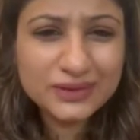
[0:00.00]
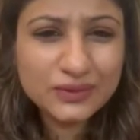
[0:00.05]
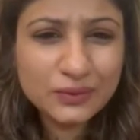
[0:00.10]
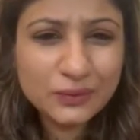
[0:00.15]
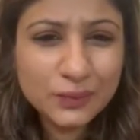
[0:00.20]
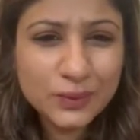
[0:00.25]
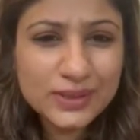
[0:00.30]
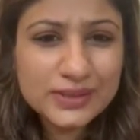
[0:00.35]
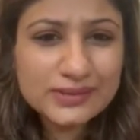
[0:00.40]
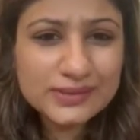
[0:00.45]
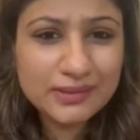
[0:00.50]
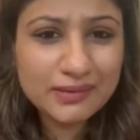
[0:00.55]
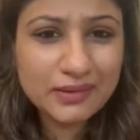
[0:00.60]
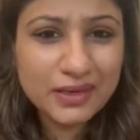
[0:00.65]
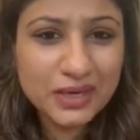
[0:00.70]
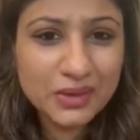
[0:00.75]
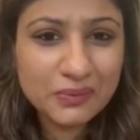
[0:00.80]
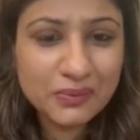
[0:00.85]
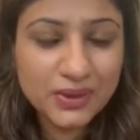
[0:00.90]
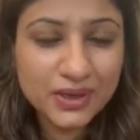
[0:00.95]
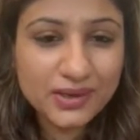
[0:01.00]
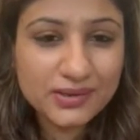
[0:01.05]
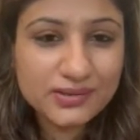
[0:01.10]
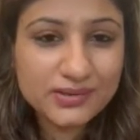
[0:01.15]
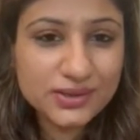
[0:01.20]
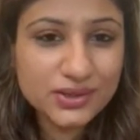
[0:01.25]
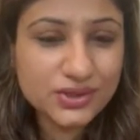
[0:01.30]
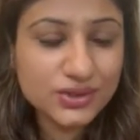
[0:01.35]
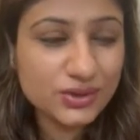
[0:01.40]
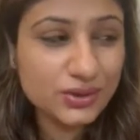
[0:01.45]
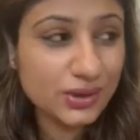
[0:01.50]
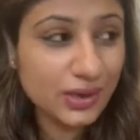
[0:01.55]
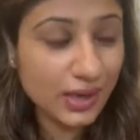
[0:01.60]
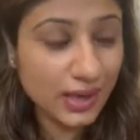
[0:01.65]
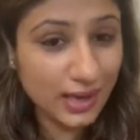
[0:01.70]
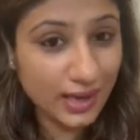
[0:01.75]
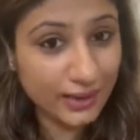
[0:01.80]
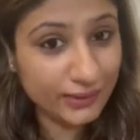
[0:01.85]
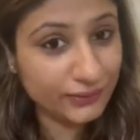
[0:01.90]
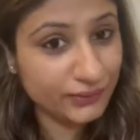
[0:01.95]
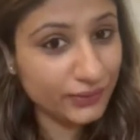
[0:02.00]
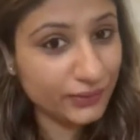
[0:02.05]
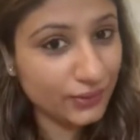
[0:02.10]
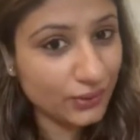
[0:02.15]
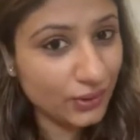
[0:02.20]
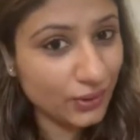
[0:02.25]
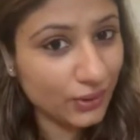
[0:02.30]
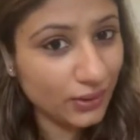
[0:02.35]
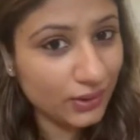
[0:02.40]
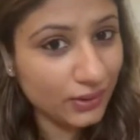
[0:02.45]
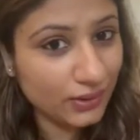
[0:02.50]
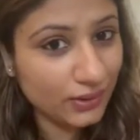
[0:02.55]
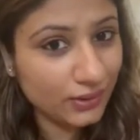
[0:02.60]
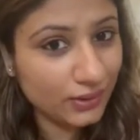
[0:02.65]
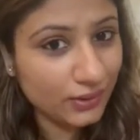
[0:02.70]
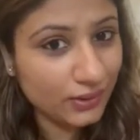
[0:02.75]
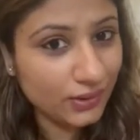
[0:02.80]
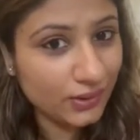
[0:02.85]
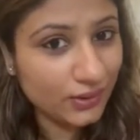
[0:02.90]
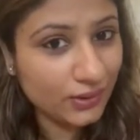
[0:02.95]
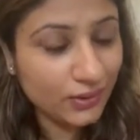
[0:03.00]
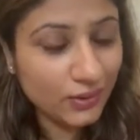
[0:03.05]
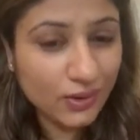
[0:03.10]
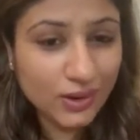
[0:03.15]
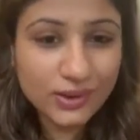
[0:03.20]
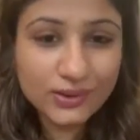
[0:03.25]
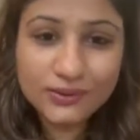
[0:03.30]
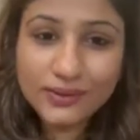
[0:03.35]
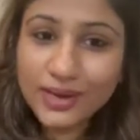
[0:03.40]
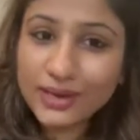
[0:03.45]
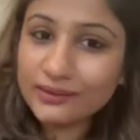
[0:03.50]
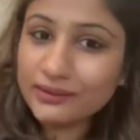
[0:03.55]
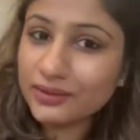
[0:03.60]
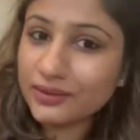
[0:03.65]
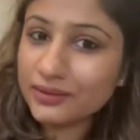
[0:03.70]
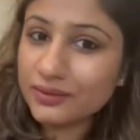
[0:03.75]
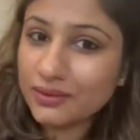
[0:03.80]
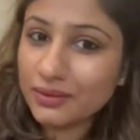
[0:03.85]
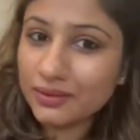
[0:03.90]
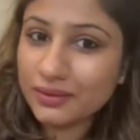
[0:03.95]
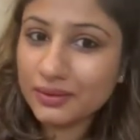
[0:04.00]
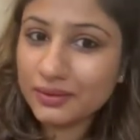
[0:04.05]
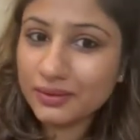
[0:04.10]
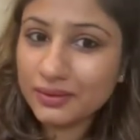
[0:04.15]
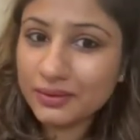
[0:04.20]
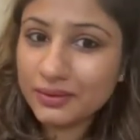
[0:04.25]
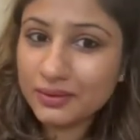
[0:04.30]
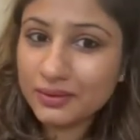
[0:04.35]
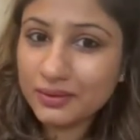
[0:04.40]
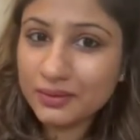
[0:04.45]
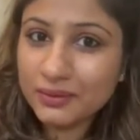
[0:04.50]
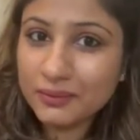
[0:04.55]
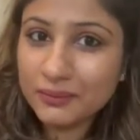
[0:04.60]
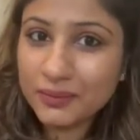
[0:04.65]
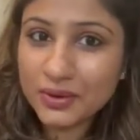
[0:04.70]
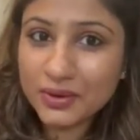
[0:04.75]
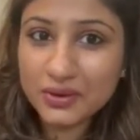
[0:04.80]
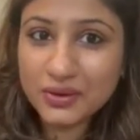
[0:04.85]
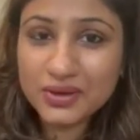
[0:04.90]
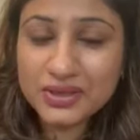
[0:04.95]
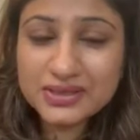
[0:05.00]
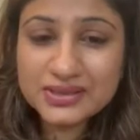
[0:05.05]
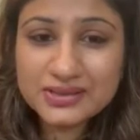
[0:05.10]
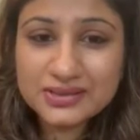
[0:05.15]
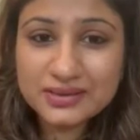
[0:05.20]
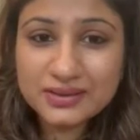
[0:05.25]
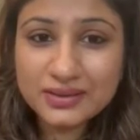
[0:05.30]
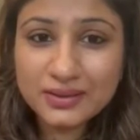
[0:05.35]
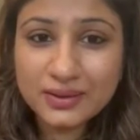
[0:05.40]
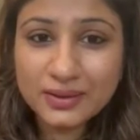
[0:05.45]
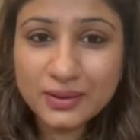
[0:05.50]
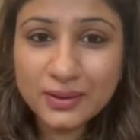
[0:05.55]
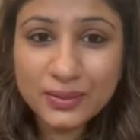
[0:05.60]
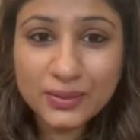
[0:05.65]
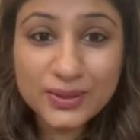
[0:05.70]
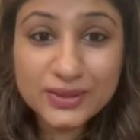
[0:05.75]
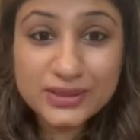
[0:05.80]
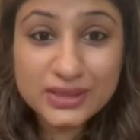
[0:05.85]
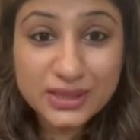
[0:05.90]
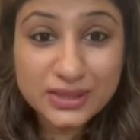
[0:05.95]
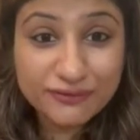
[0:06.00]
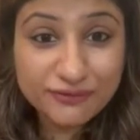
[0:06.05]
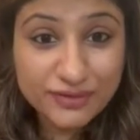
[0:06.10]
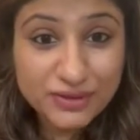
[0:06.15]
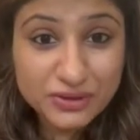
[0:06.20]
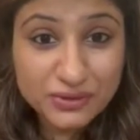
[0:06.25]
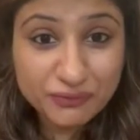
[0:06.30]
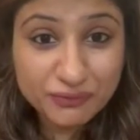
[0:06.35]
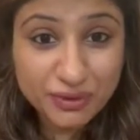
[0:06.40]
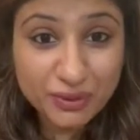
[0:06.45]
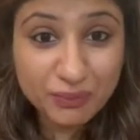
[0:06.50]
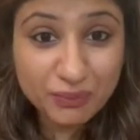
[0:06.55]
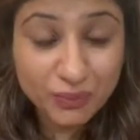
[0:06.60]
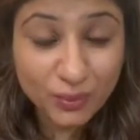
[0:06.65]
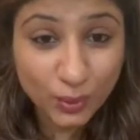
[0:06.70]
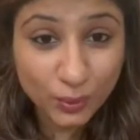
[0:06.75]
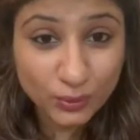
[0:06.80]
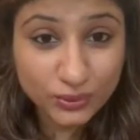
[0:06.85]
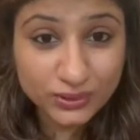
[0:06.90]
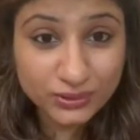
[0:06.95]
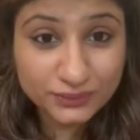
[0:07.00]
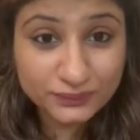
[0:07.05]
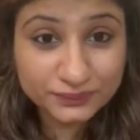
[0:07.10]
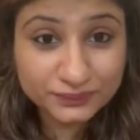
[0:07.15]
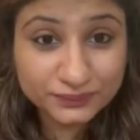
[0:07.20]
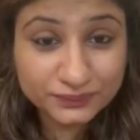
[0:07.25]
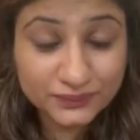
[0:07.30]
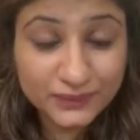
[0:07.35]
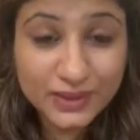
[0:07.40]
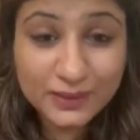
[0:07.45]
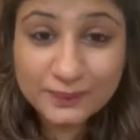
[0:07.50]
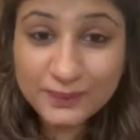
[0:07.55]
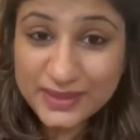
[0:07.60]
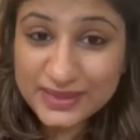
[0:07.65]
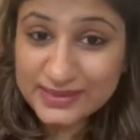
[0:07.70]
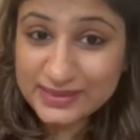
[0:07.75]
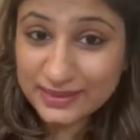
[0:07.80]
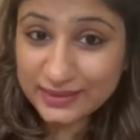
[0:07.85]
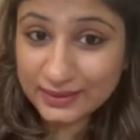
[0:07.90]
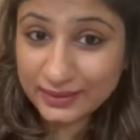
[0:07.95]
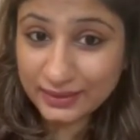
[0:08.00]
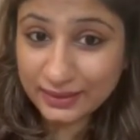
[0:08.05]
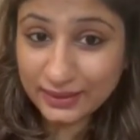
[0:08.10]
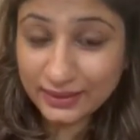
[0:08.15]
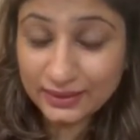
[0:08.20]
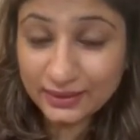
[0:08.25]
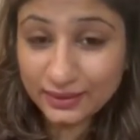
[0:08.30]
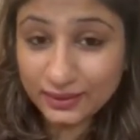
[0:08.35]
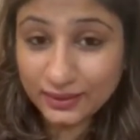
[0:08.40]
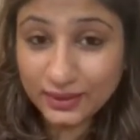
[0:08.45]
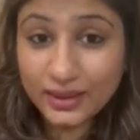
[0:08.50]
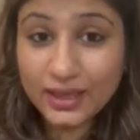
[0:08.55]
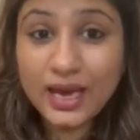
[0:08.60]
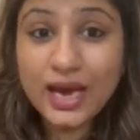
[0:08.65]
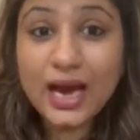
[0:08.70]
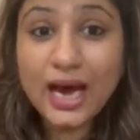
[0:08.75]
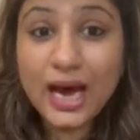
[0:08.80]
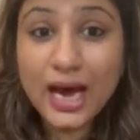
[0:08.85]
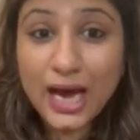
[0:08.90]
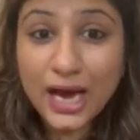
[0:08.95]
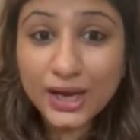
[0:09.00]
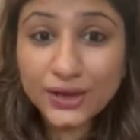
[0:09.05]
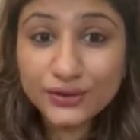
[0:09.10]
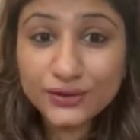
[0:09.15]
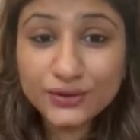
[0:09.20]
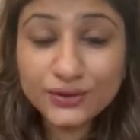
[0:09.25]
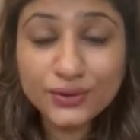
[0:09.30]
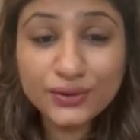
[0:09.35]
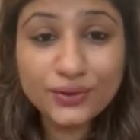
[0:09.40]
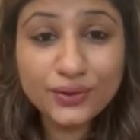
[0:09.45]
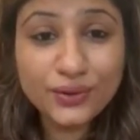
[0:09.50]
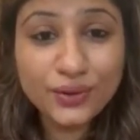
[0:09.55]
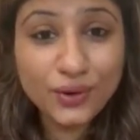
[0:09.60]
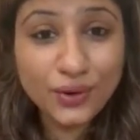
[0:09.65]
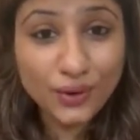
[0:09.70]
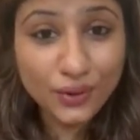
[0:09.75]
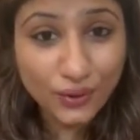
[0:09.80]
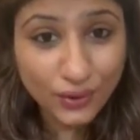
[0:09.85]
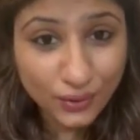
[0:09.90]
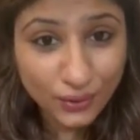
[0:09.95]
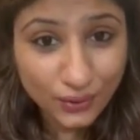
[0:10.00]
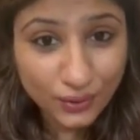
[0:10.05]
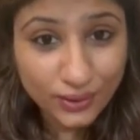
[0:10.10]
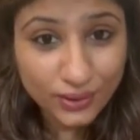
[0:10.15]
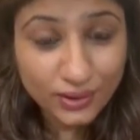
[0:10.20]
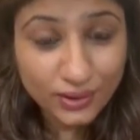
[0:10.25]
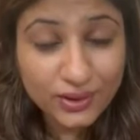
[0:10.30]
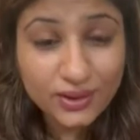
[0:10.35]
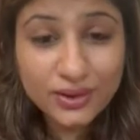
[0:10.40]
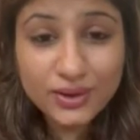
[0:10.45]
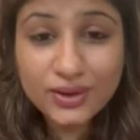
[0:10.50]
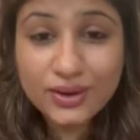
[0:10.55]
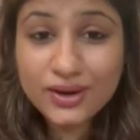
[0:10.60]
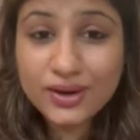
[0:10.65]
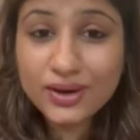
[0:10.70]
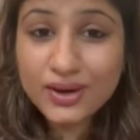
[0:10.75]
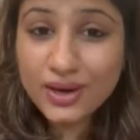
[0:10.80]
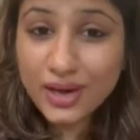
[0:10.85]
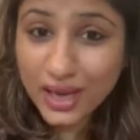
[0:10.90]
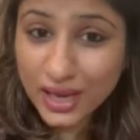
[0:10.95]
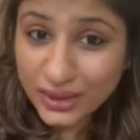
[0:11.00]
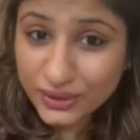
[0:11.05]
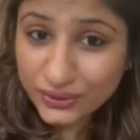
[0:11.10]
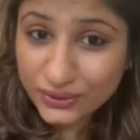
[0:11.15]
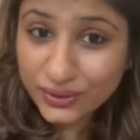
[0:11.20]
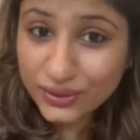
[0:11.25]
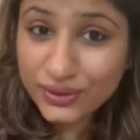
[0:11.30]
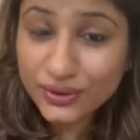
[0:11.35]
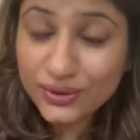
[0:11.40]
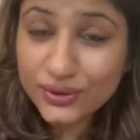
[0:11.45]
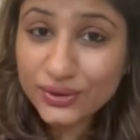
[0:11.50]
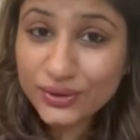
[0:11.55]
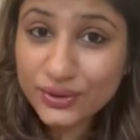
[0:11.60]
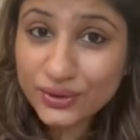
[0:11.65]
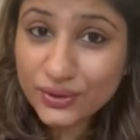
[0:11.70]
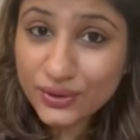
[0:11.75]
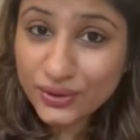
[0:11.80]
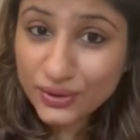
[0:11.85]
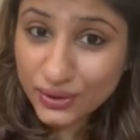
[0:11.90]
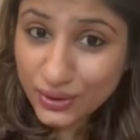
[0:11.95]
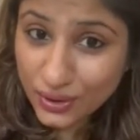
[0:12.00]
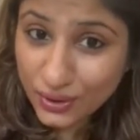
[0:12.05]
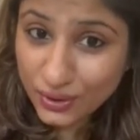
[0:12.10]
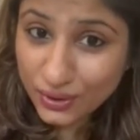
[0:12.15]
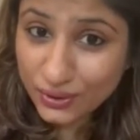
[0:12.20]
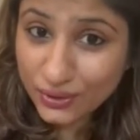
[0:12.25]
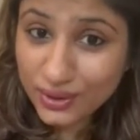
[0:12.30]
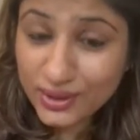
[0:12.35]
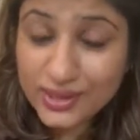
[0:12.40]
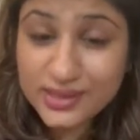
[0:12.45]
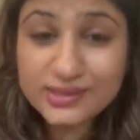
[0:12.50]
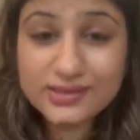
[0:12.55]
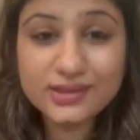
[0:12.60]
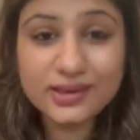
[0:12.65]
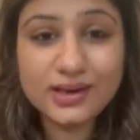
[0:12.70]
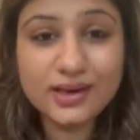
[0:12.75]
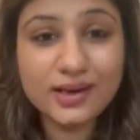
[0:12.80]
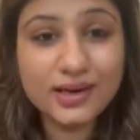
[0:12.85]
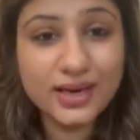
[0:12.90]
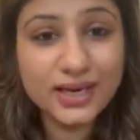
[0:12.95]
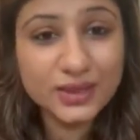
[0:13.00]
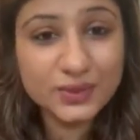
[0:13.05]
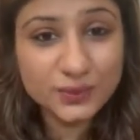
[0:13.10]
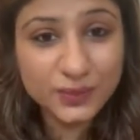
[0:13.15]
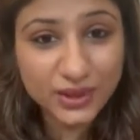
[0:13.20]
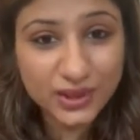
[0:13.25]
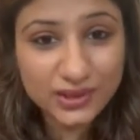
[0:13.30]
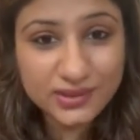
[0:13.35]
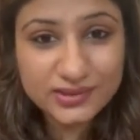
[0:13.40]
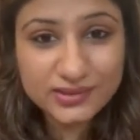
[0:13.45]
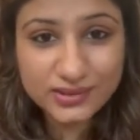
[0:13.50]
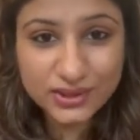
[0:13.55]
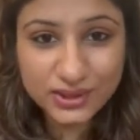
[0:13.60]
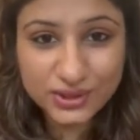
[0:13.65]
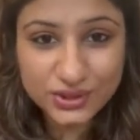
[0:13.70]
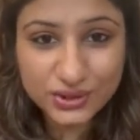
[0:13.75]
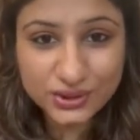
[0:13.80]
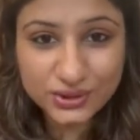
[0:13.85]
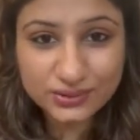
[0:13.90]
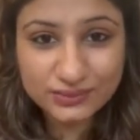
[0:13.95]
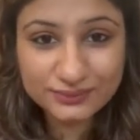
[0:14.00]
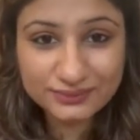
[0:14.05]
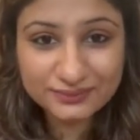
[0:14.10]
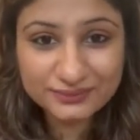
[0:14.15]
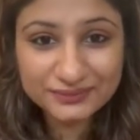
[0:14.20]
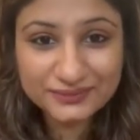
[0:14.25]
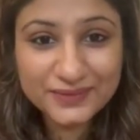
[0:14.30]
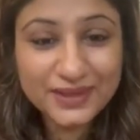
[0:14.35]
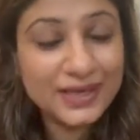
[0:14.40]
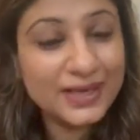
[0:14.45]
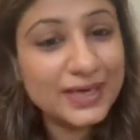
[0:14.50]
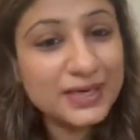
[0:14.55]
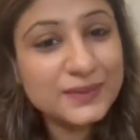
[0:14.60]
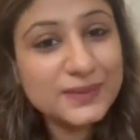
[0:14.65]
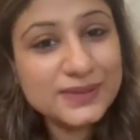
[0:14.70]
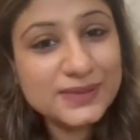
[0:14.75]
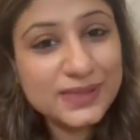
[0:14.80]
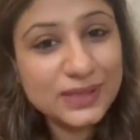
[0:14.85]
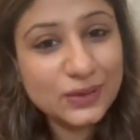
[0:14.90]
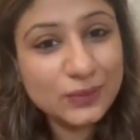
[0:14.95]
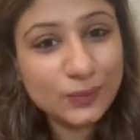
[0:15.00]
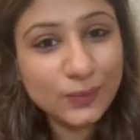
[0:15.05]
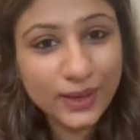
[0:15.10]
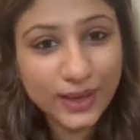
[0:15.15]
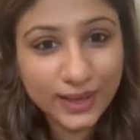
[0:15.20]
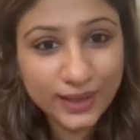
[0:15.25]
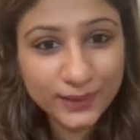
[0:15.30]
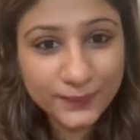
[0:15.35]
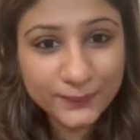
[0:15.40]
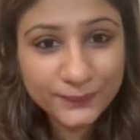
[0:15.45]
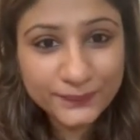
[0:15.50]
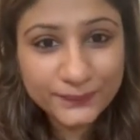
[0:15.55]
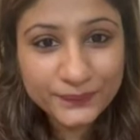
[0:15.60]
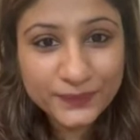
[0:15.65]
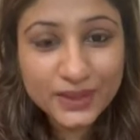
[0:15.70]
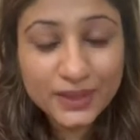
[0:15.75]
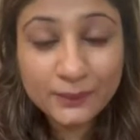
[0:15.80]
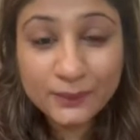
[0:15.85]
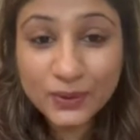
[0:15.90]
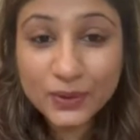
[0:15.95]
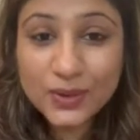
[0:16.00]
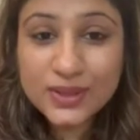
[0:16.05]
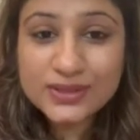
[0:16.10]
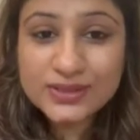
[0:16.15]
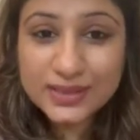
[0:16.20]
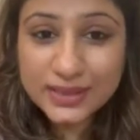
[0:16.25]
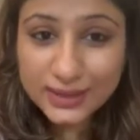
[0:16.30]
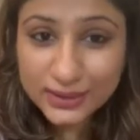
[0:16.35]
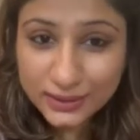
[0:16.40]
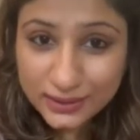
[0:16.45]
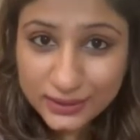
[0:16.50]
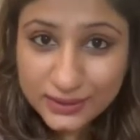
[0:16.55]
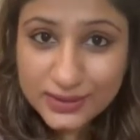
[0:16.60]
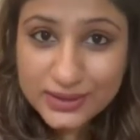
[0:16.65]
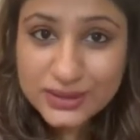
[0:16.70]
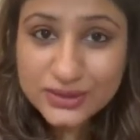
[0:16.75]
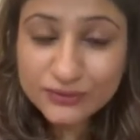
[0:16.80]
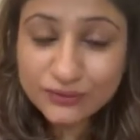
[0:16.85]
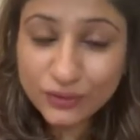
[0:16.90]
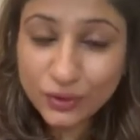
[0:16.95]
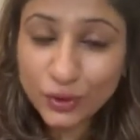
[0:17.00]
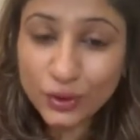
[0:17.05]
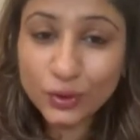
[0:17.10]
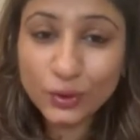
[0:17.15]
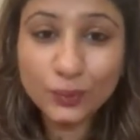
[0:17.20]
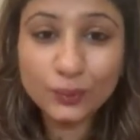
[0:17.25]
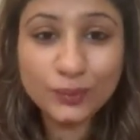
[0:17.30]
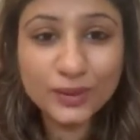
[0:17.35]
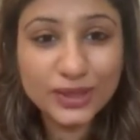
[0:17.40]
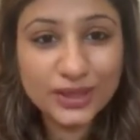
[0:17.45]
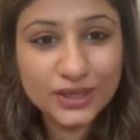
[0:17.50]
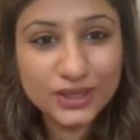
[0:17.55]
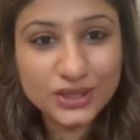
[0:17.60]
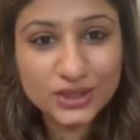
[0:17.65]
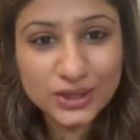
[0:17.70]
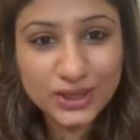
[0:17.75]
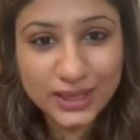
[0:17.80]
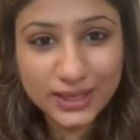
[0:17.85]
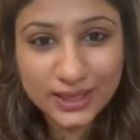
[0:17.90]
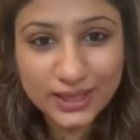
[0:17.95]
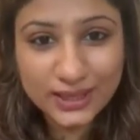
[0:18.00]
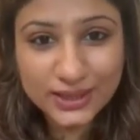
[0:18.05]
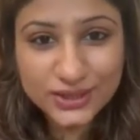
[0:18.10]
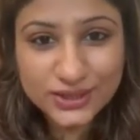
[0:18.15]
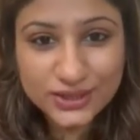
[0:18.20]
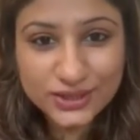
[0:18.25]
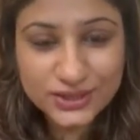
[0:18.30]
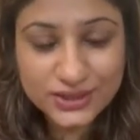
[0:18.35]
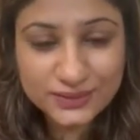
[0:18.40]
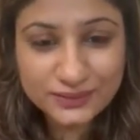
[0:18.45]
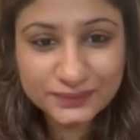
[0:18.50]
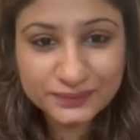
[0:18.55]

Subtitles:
What is the correct pronunciation? Either or neither nor? Because there's a difference between both. Basically, either or, neither nor is the correct pronunciation. Let me tell you why. Because Indians follow British English.